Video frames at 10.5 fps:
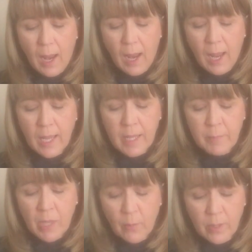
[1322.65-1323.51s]
I am
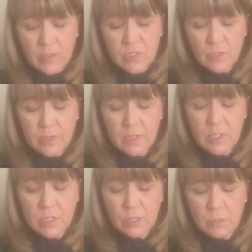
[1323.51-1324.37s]
going strictly
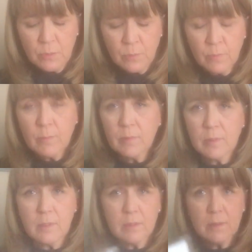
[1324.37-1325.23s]
to
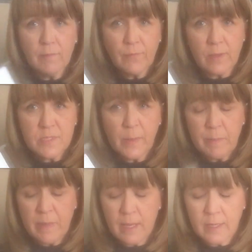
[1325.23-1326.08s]
floss away
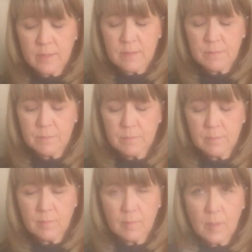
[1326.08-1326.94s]
bags
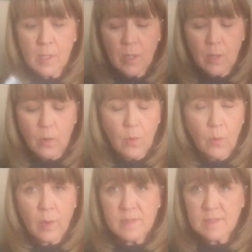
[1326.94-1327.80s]

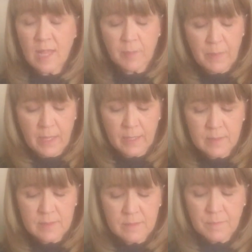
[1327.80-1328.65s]
or snack
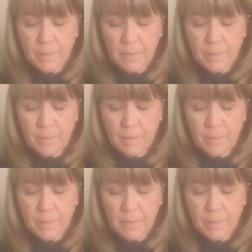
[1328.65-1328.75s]
bags.